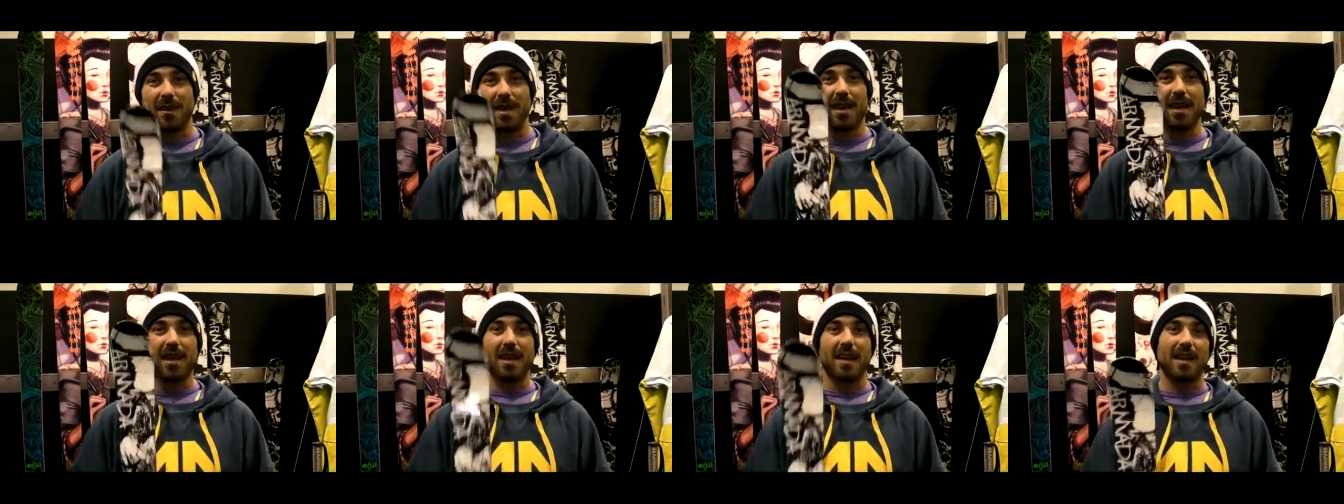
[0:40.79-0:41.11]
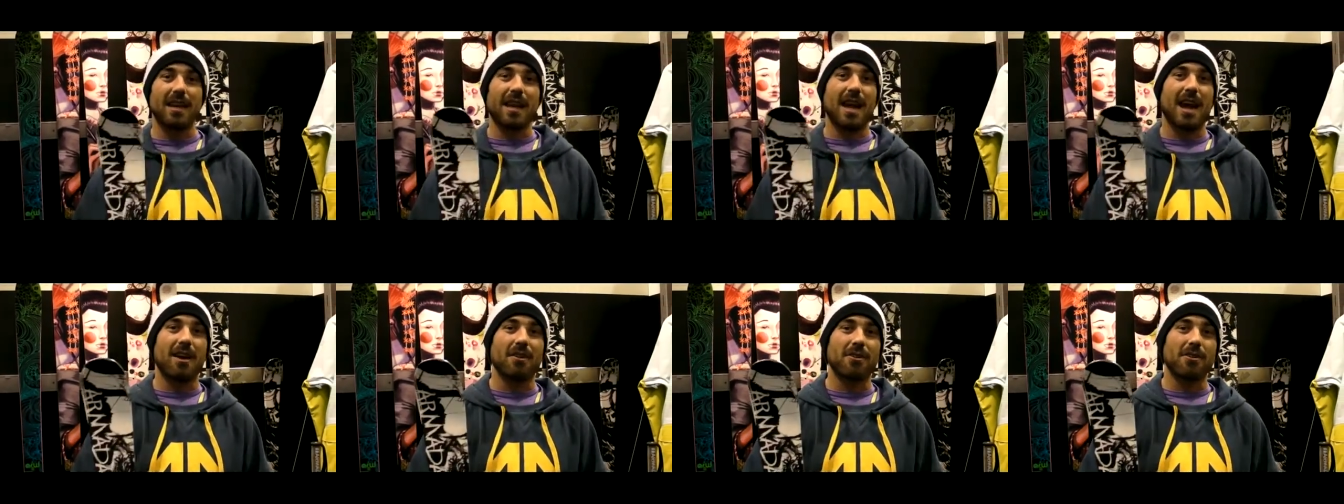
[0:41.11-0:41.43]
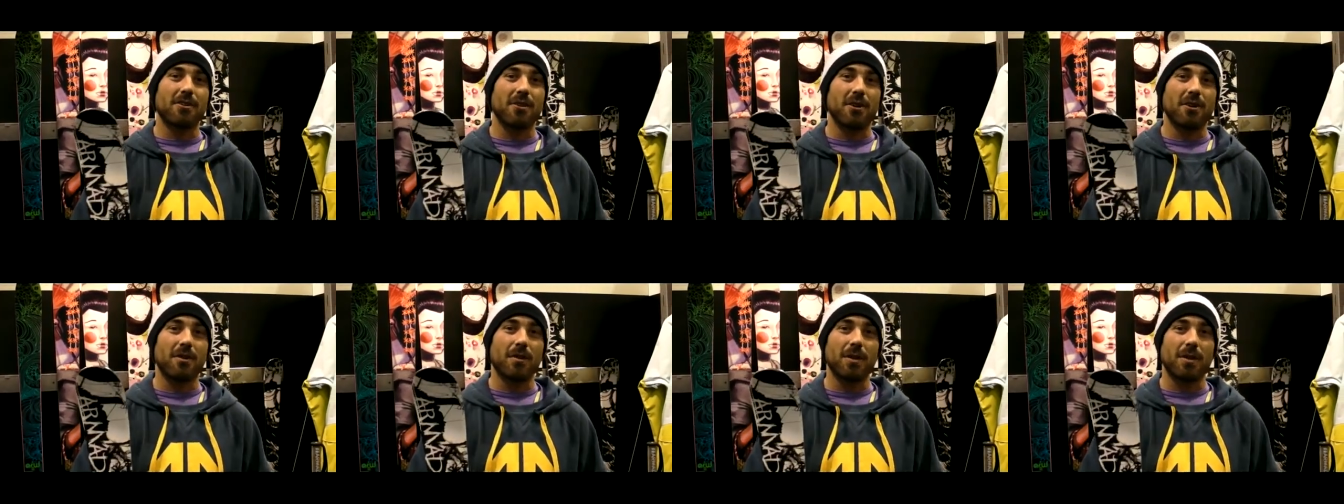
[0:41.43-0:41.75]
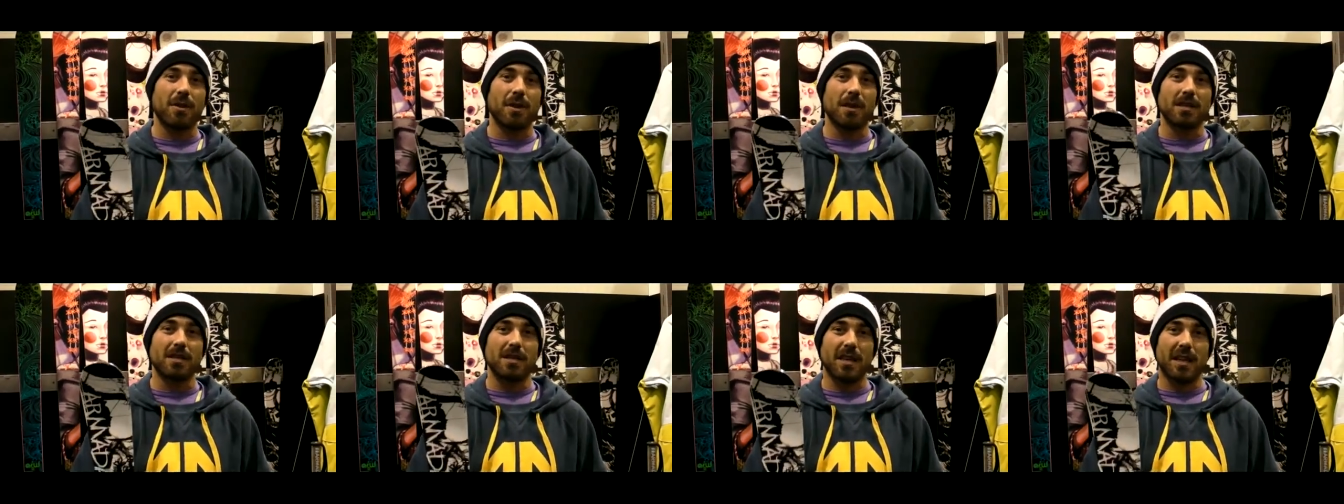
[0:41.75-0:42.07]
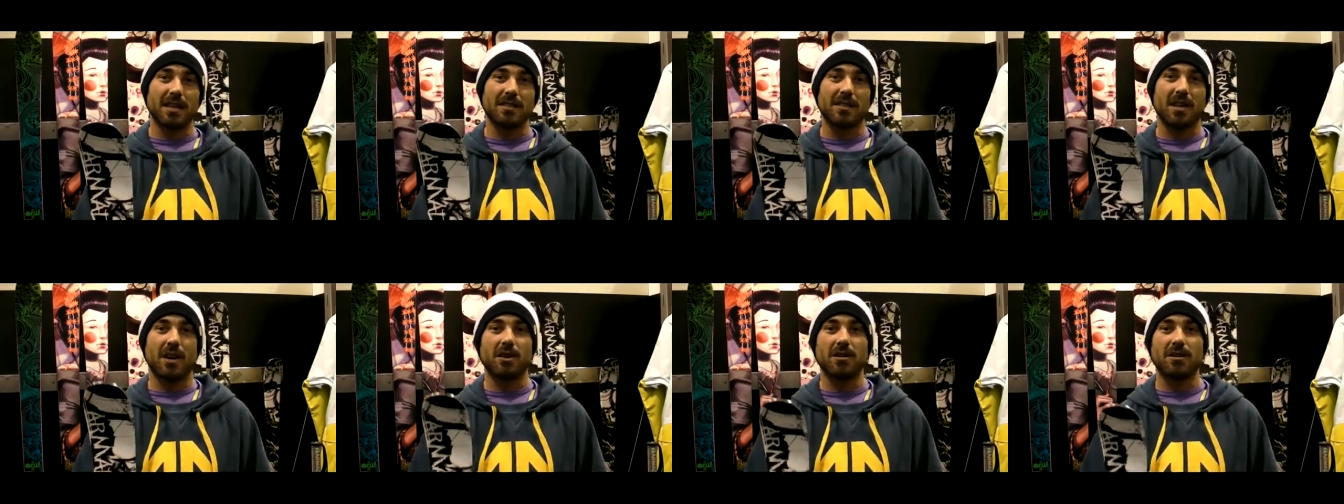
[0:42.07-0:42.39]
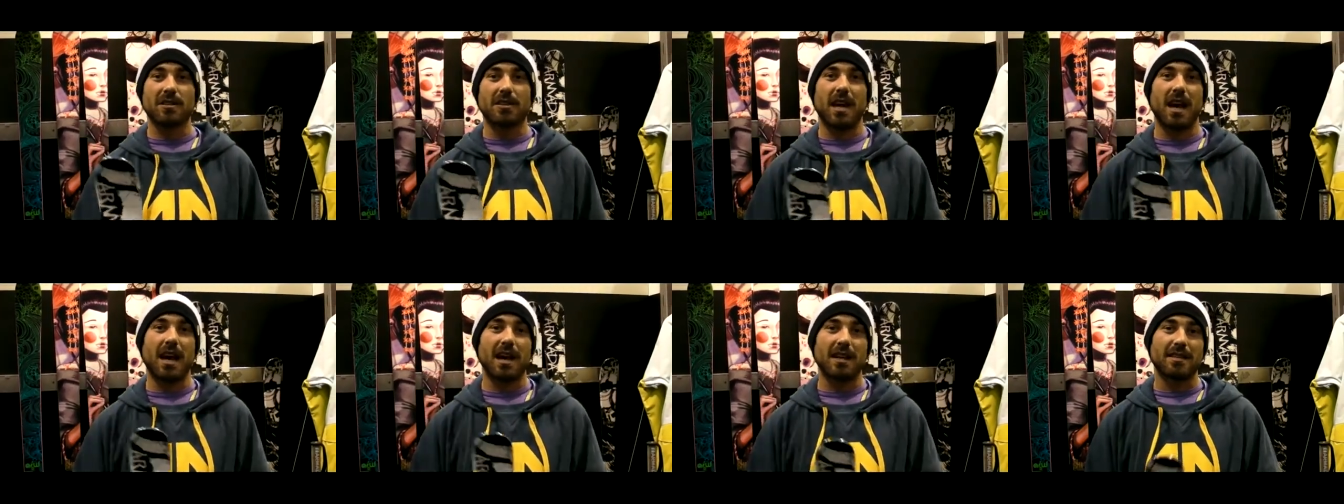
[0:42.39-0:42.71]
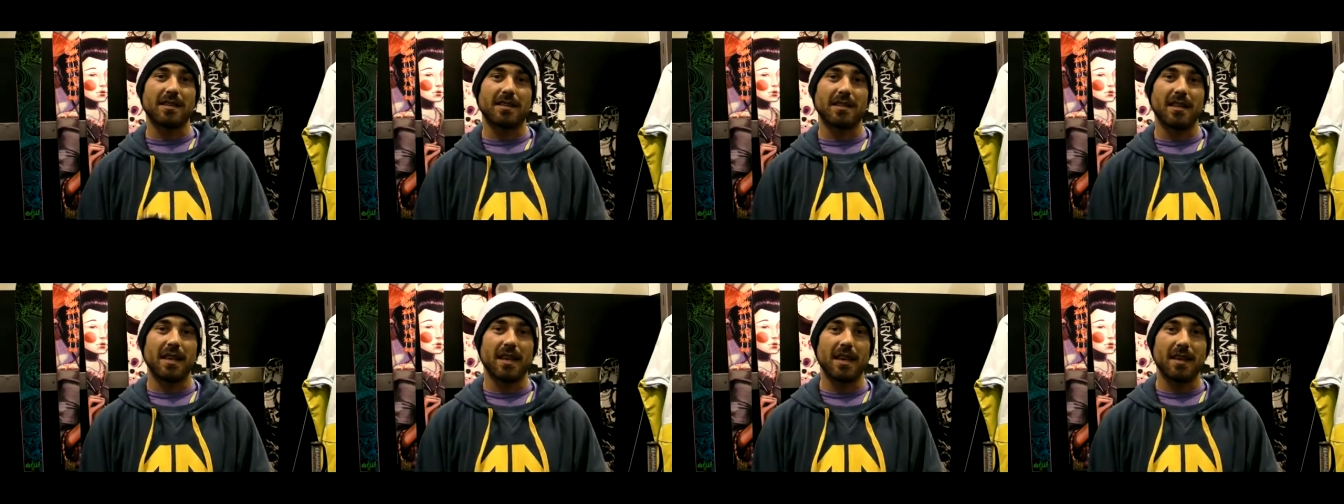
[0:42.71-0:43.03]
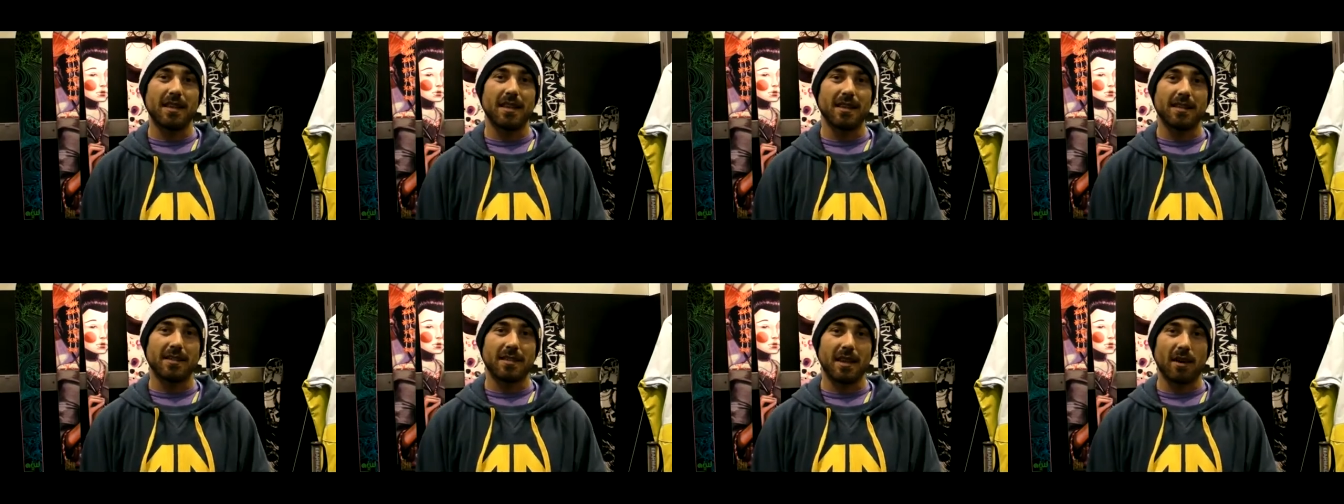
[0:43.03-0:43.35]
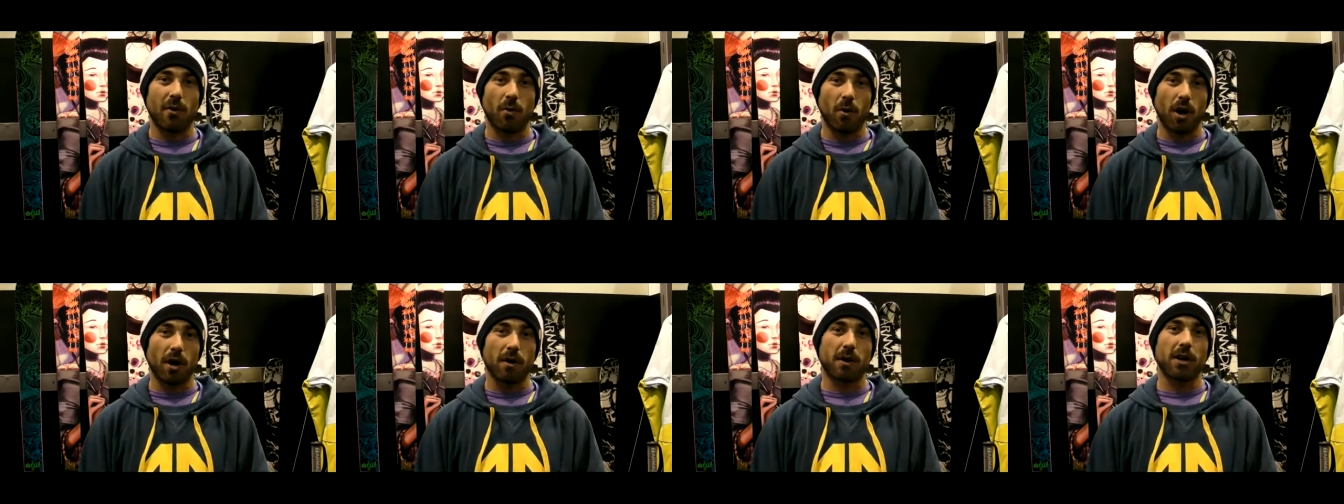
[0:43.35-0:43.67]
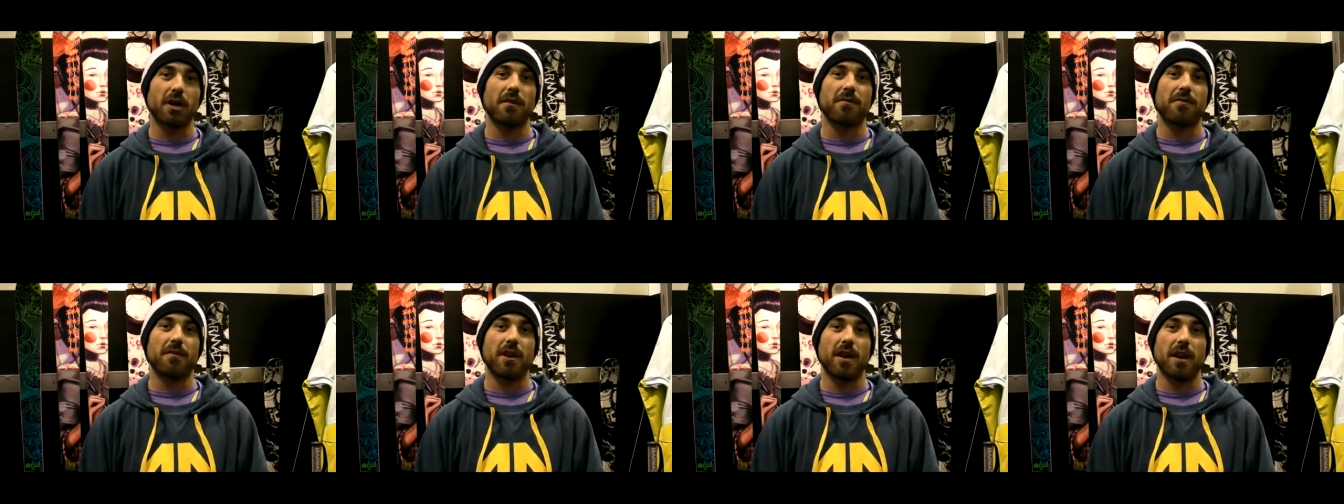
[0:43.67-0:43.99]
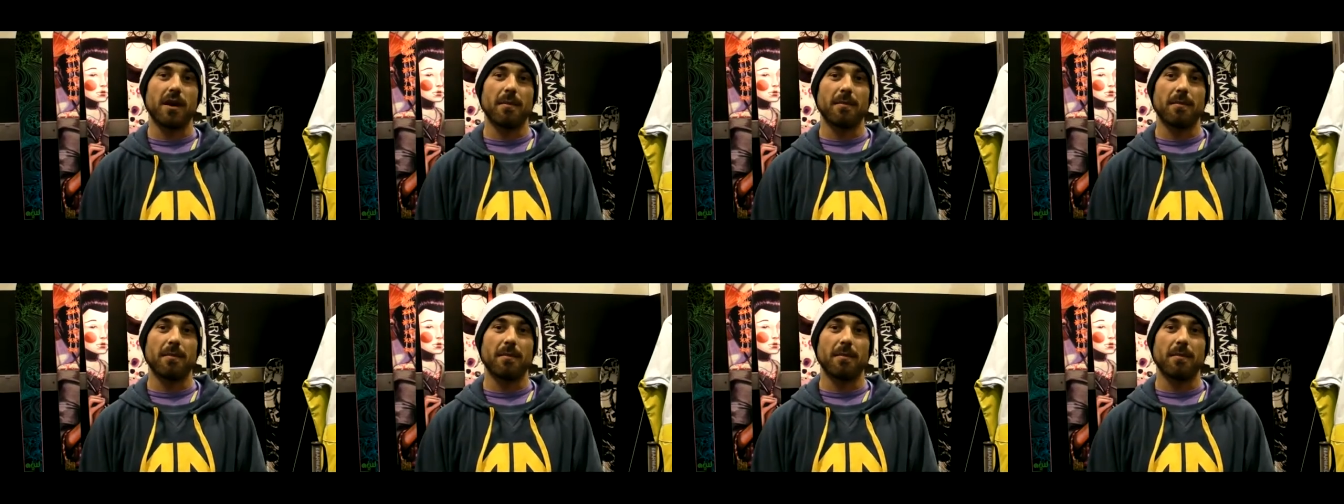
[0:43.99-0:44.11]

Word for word: he can now do it with his own size ski that's going to work good for